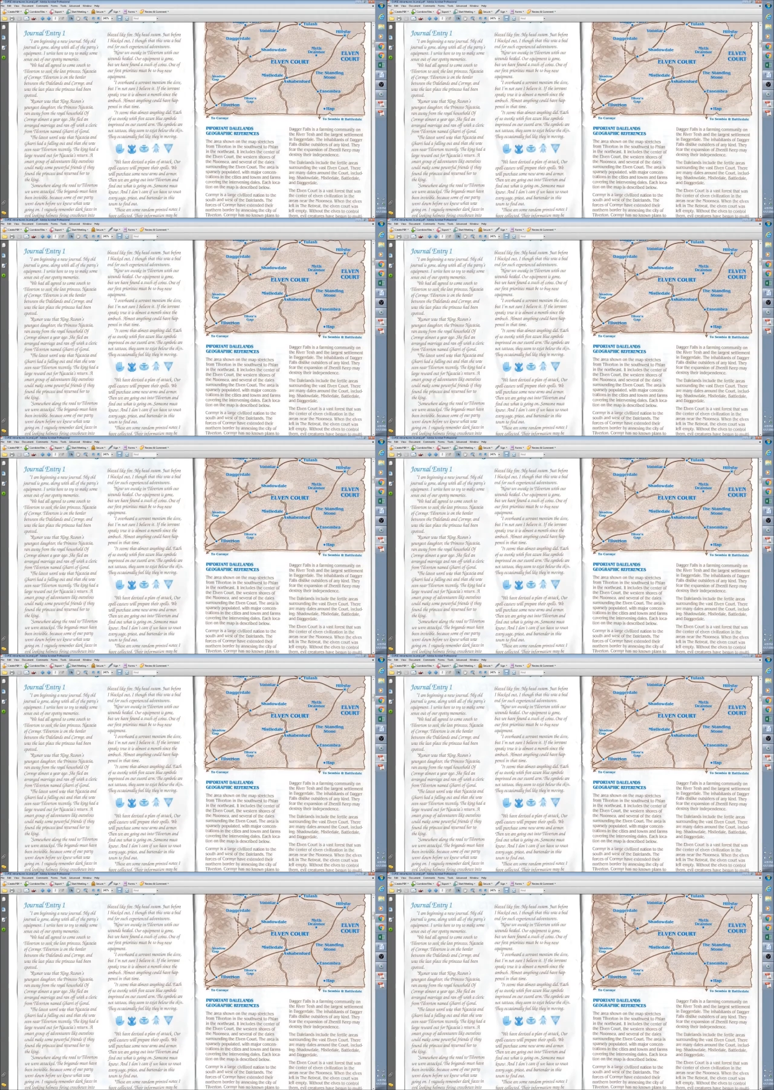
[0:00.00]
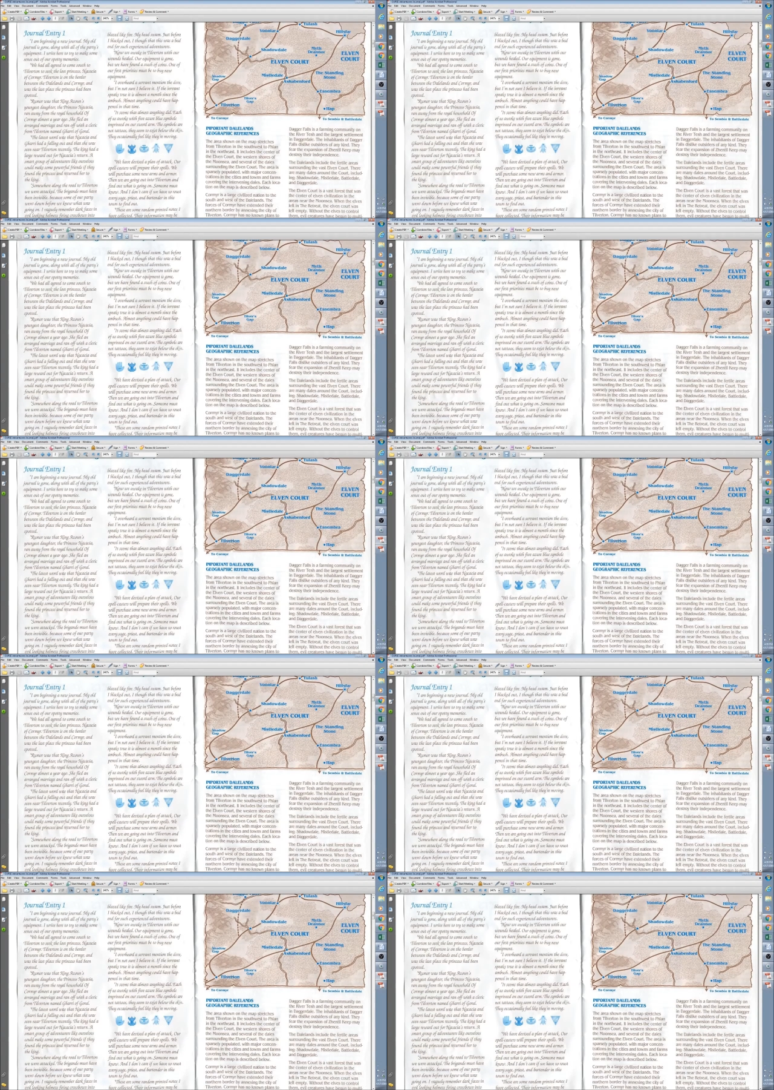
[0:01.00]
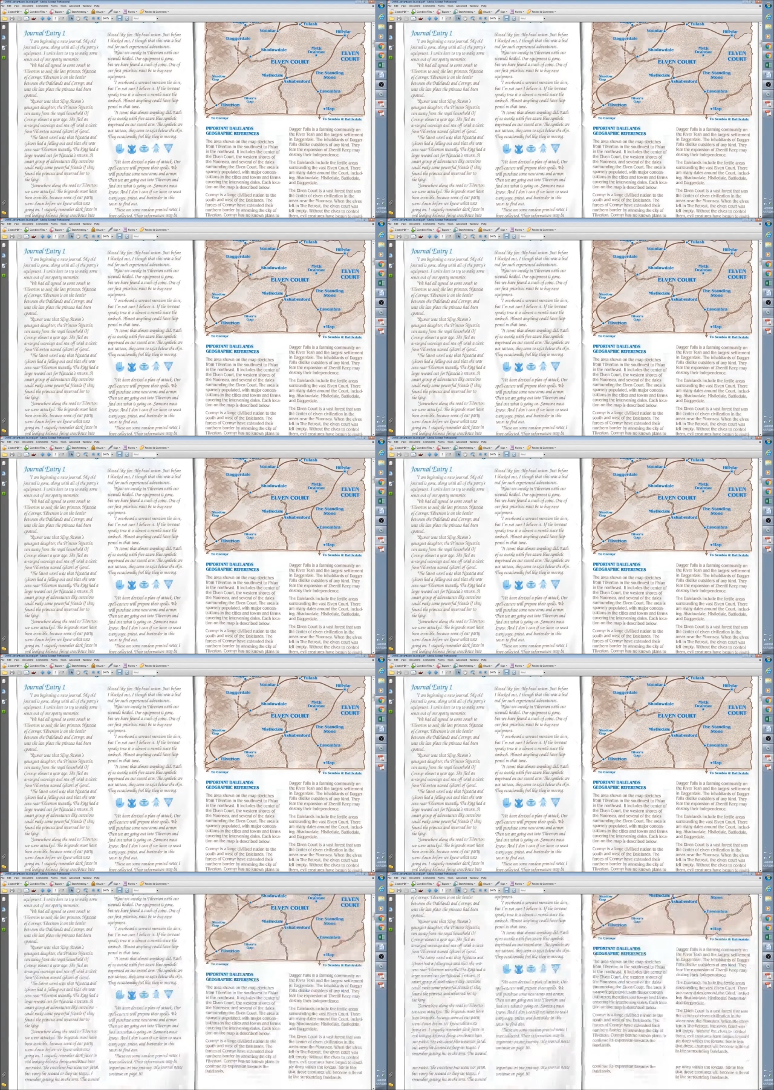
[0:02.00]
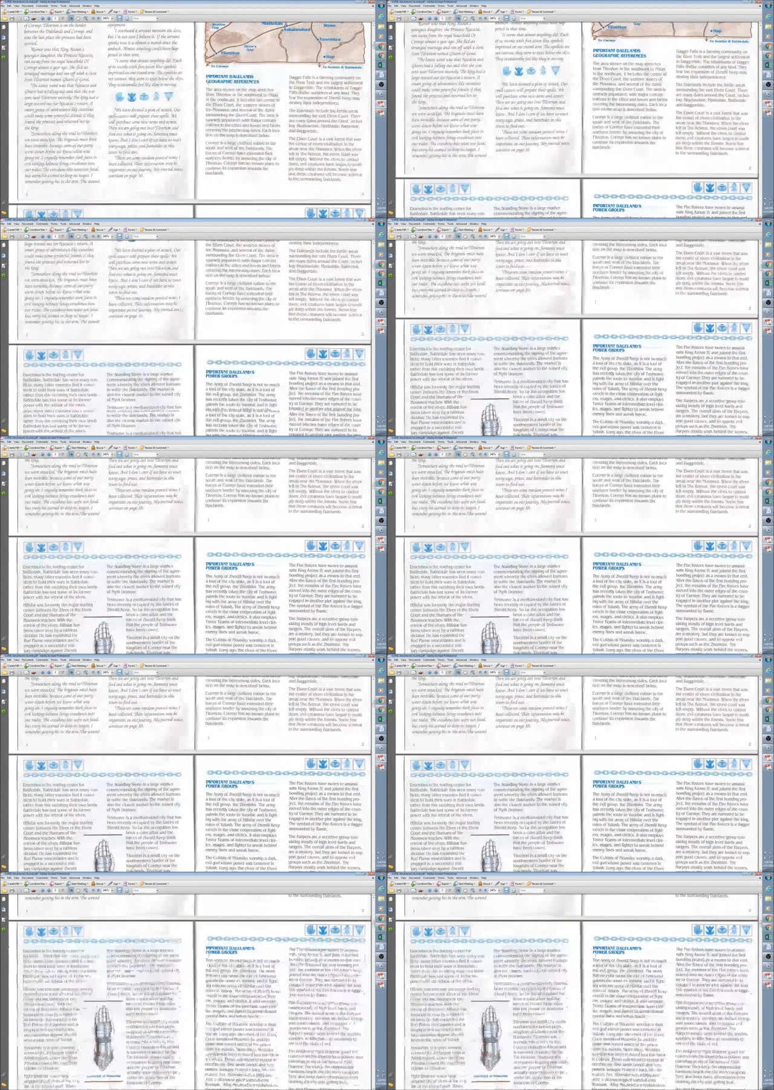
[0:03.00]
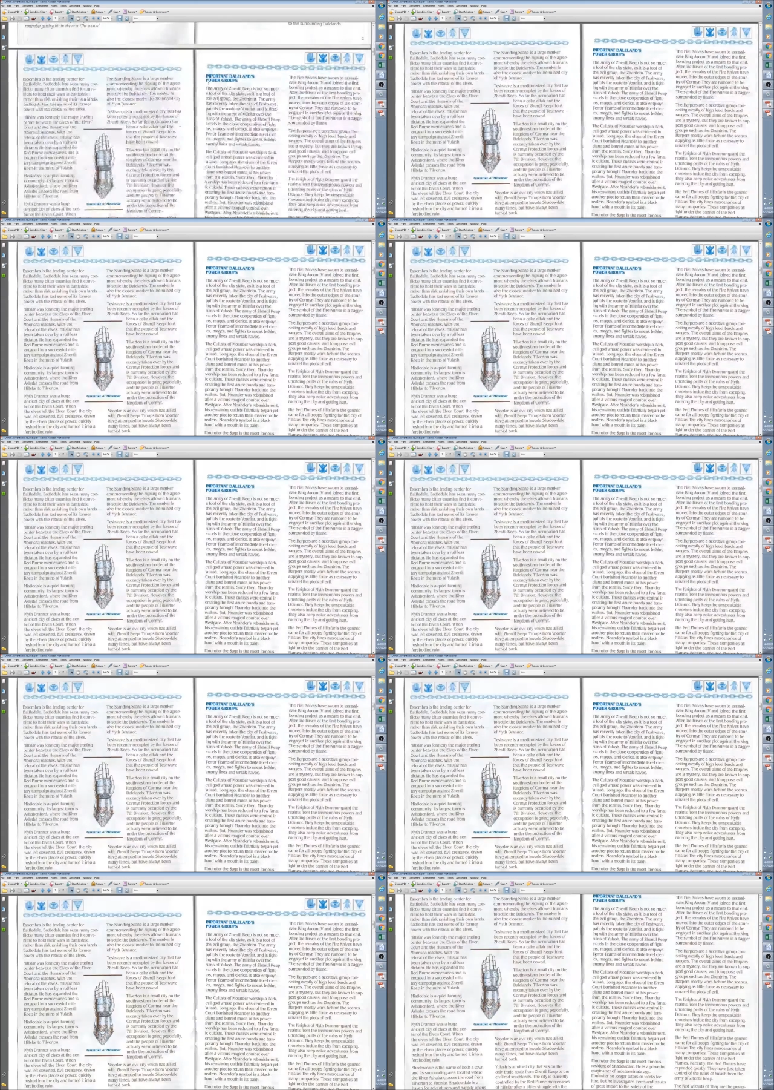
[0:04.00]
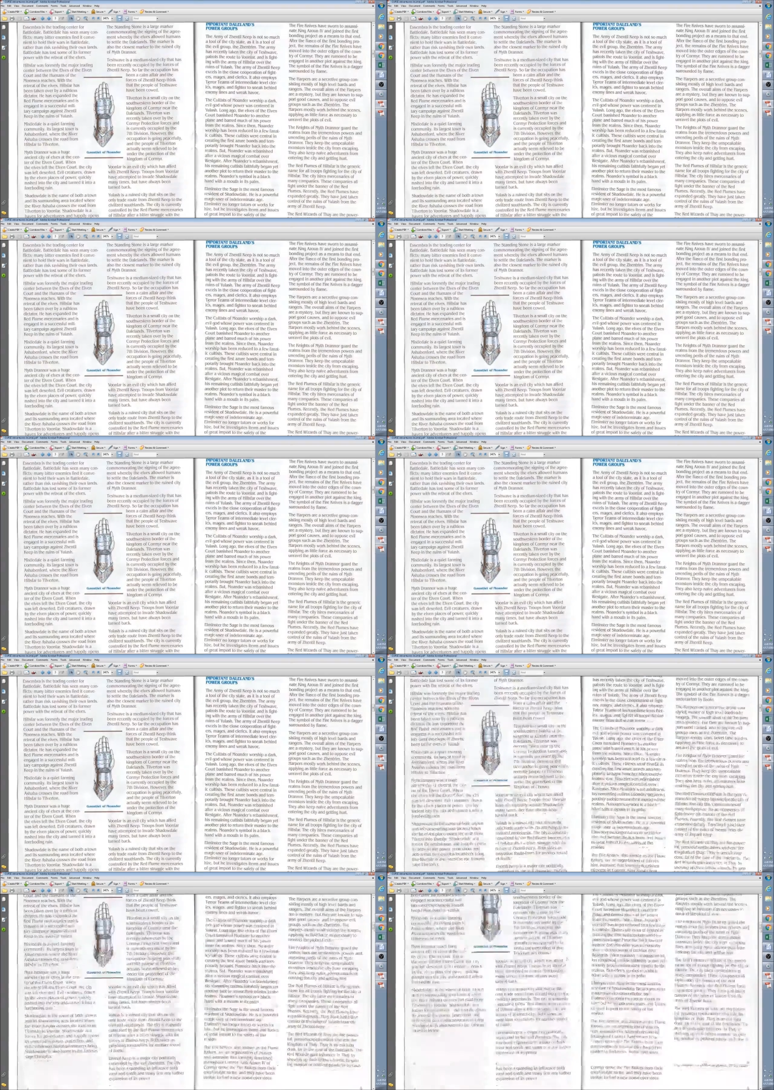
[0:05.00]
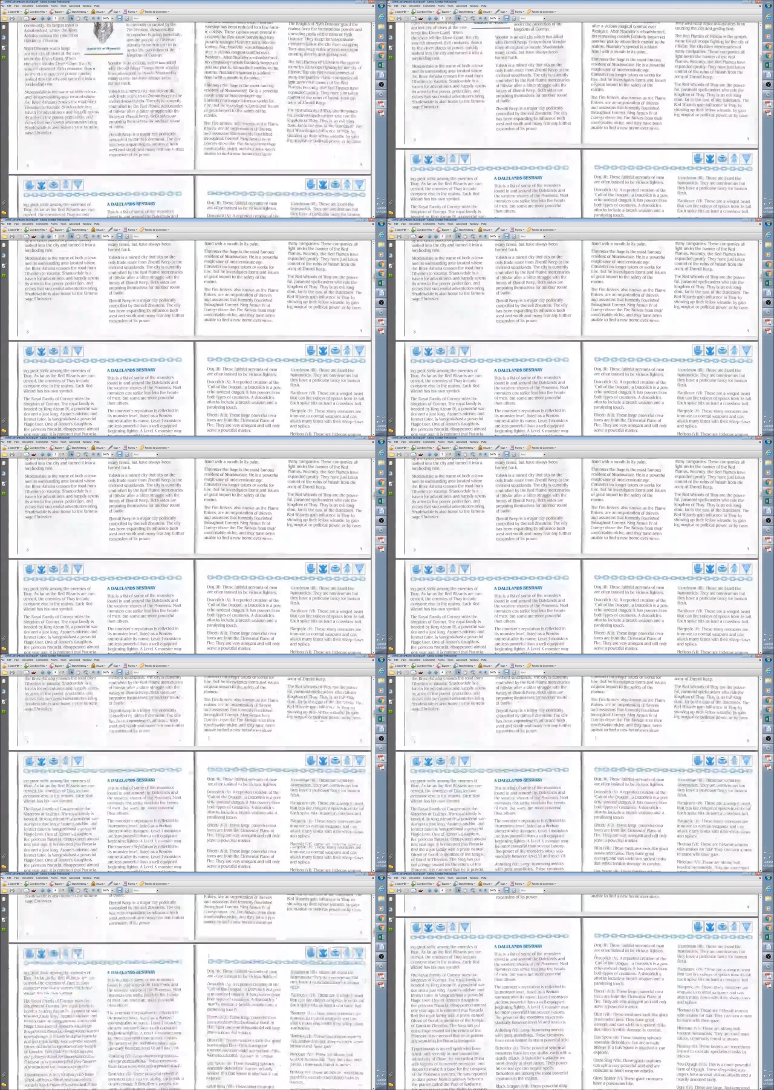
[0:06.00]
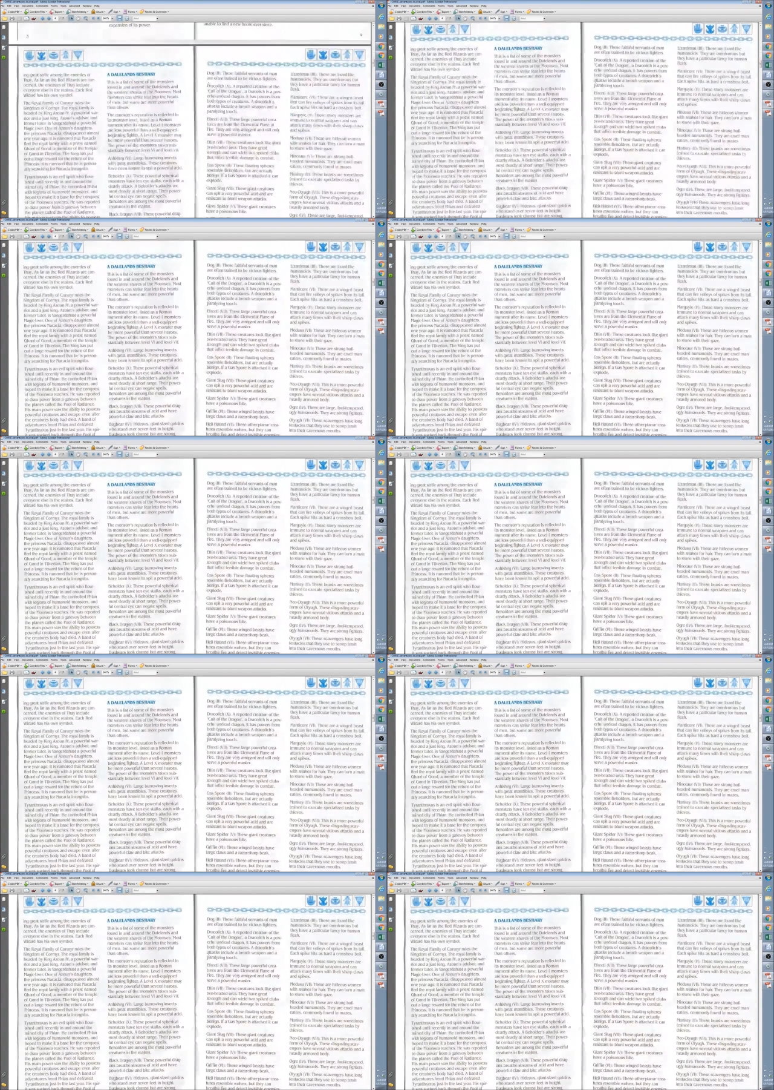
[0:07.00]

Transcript: [unreadable: no face in view]